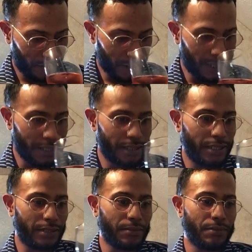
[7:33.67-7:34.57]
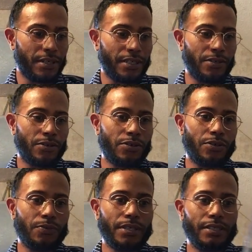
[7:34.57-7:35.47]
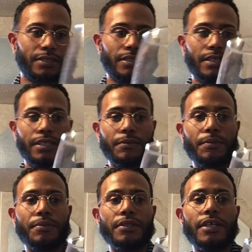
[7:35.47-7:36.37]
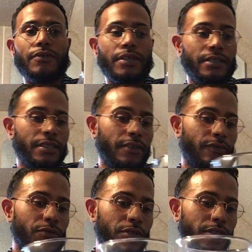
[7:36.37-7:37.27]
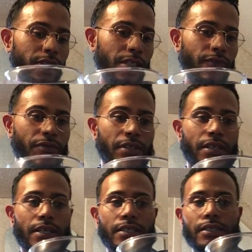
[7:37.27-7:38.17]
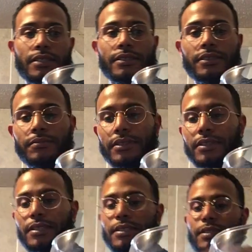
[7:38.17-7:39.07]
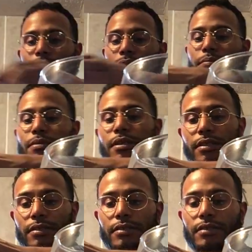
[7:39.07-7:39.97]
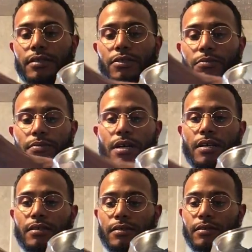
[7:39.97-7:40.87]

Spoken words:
Take this out the bucket. Hold on, wait a second. Let me put that right there for a second for you, huh? Let me take this out the bucket. It don't matter.